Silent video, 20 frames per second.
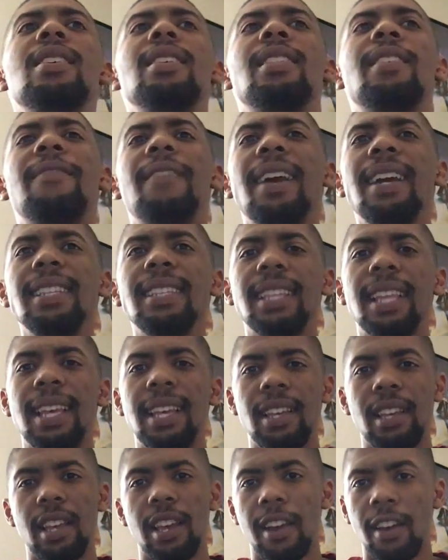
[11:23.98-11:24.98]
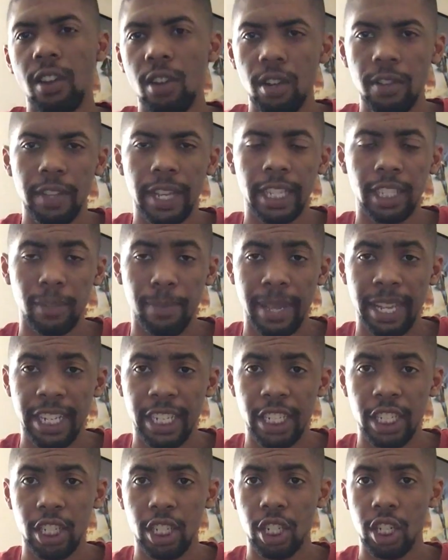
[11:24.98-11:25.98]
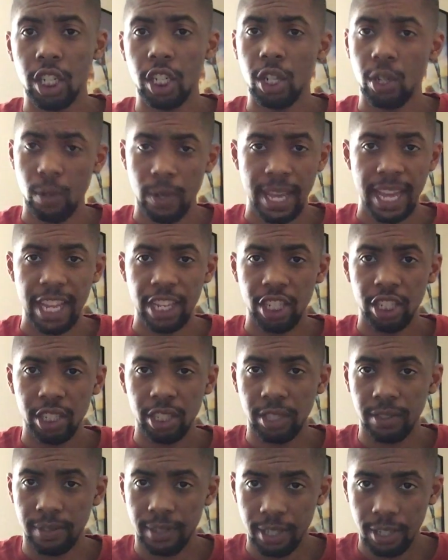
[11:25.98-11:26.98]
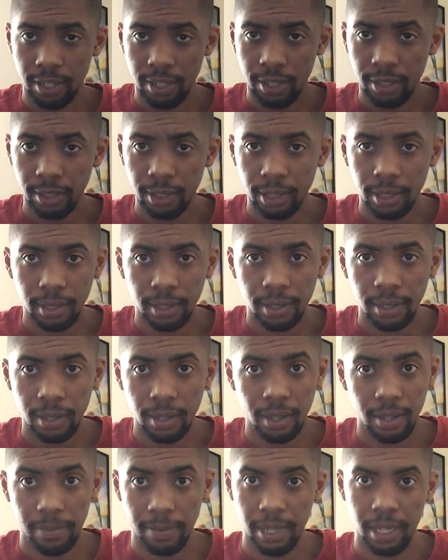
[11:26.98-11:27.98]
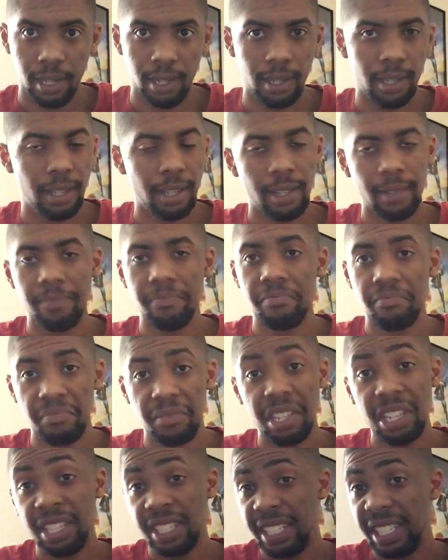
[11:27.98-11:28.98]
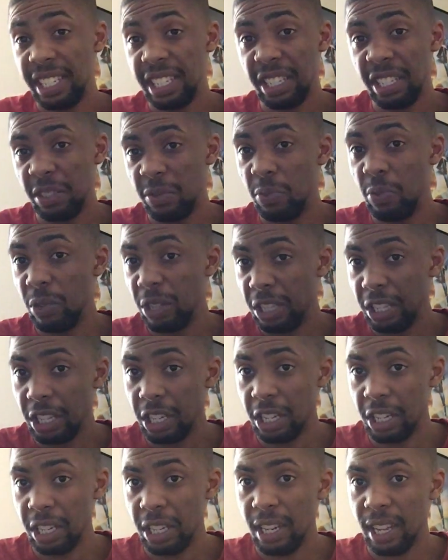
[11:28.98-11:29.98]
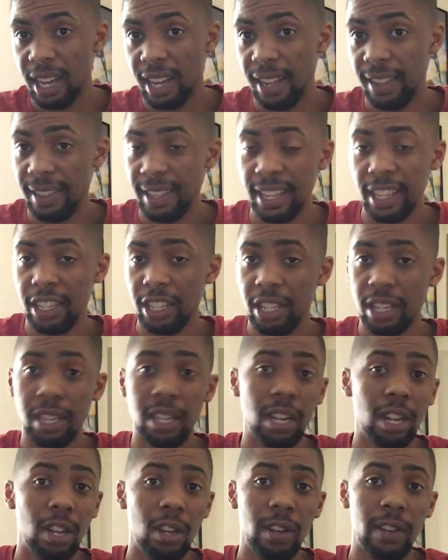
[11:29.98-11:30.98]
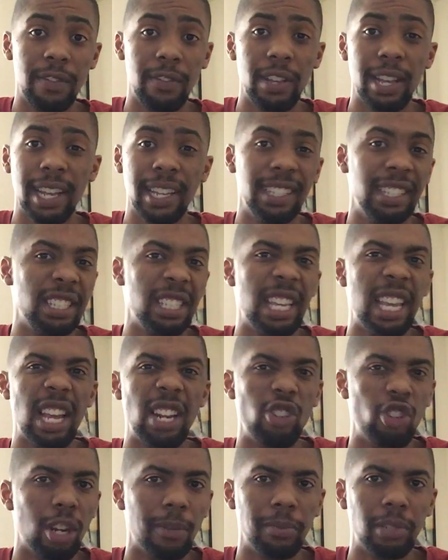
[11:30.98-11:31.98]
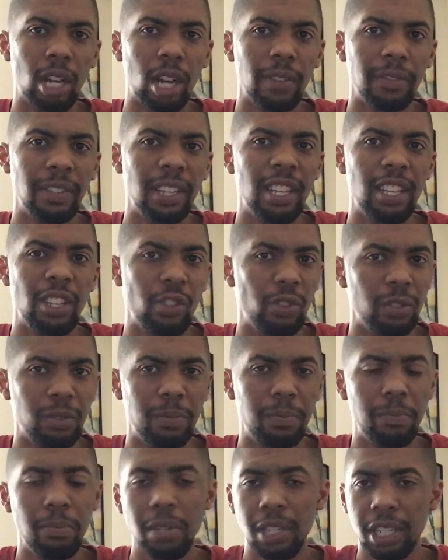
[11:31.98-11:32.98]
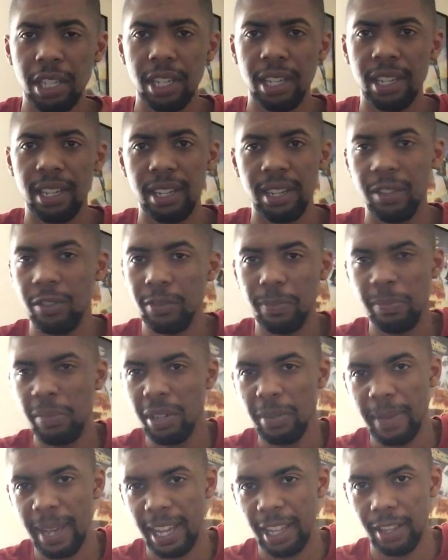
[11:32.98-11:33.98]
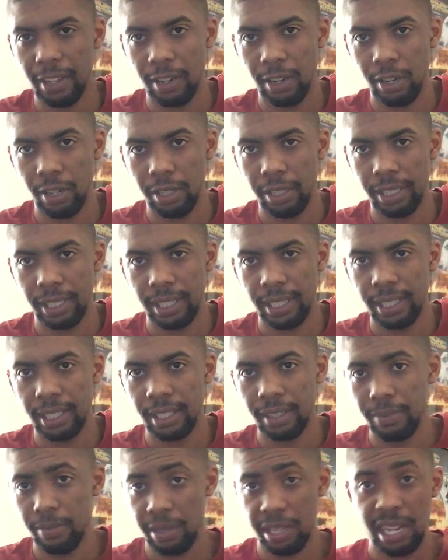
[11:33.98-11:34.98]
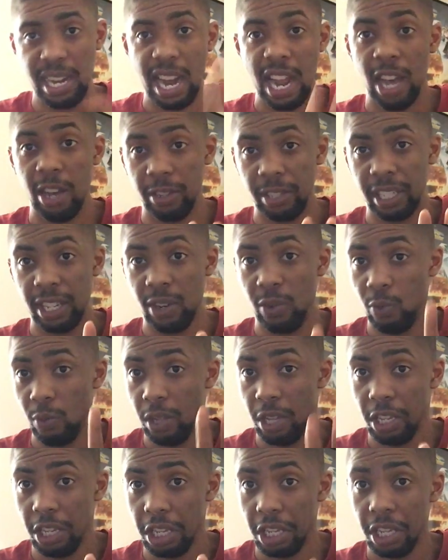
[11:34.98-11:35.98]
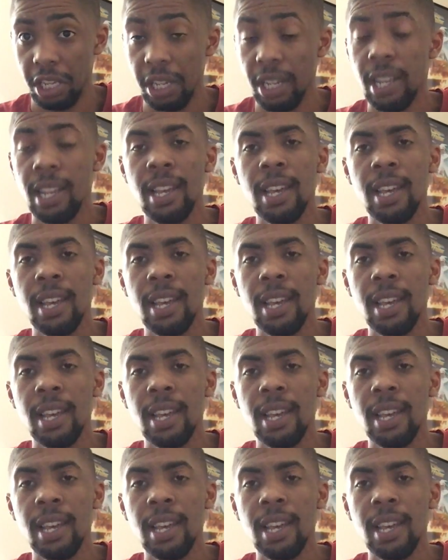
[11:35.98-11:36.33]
The fact that, I don't know if you guys are paying attention to the show Agents of S.H.I.E.L.D. I mean, this season's really good. I think, you know, if you guys get jumped off it was pretty good. It was pretty bad in the early seasons, but now it's getting really good.